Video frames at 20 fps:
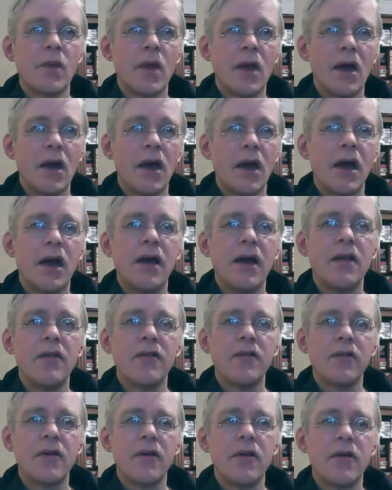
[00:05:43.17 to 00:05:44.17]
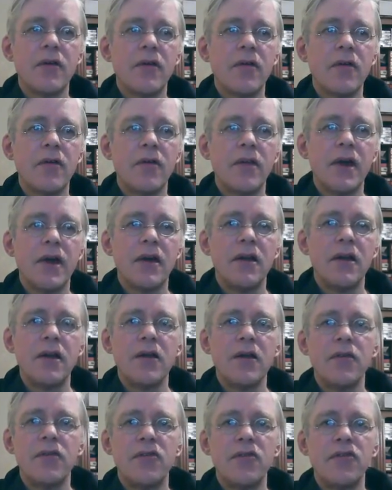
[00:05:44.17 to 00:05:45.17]
And that note, the
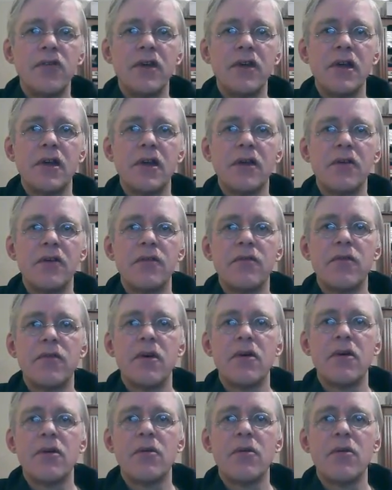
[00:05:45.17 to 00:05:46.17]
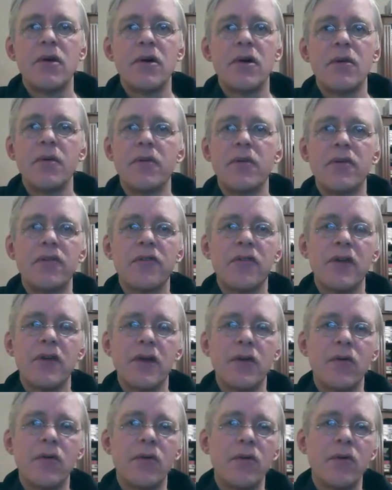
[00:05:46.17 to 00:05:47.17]
G, goes very well with the C
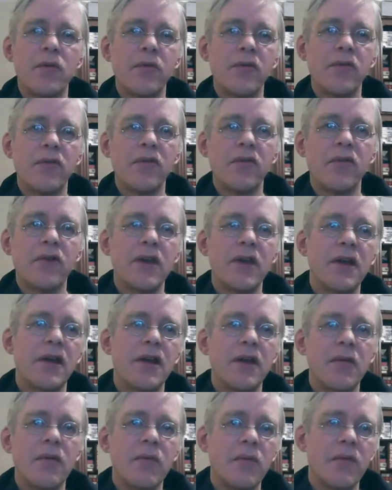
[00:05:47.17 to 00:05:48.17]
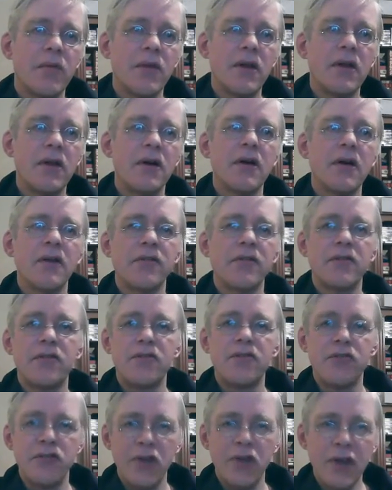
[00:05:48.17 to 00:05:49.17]
chord. We've just seen it with the last
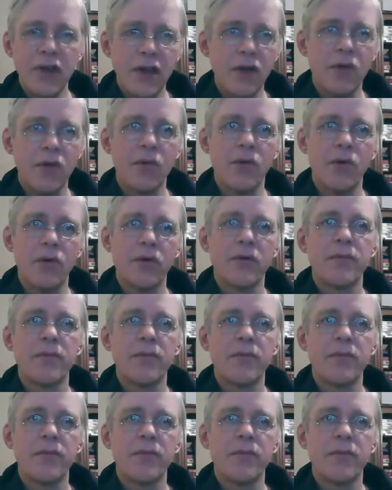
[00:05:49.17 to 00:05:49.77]
G chord.